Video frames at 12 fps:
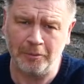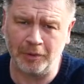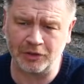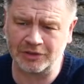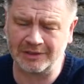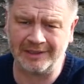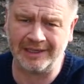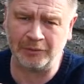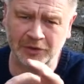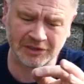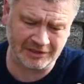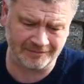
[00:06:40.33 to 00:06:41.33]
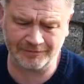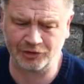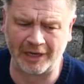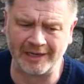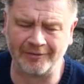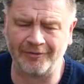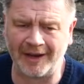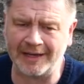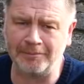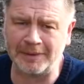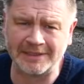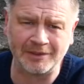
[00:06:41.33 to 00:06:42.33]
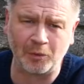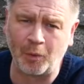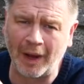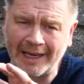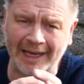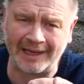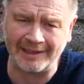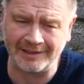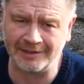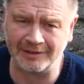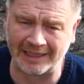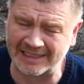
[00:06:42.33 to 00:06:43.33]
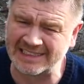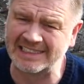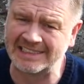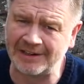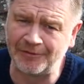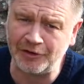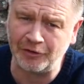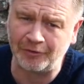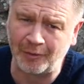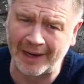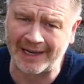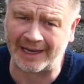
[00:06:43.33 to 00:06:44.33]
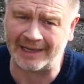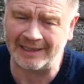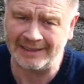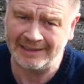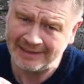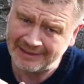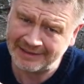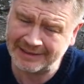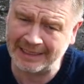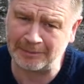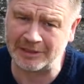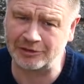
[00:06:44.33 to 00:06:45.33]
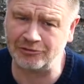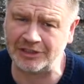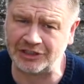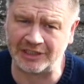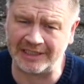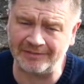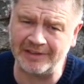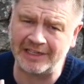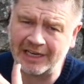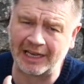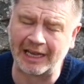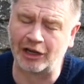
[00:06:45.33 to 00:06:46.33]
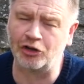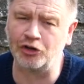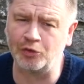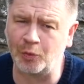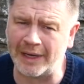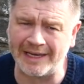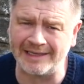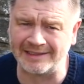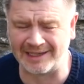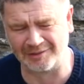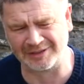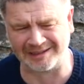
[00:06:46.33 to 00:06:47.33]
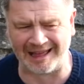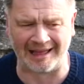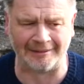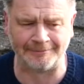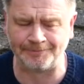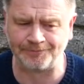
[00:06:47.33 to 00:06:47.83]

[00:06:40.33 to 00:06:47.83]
but it was trying to find bits of wire, like stiff enough wire to keep this rigid even in a good wind. And I was like, ah.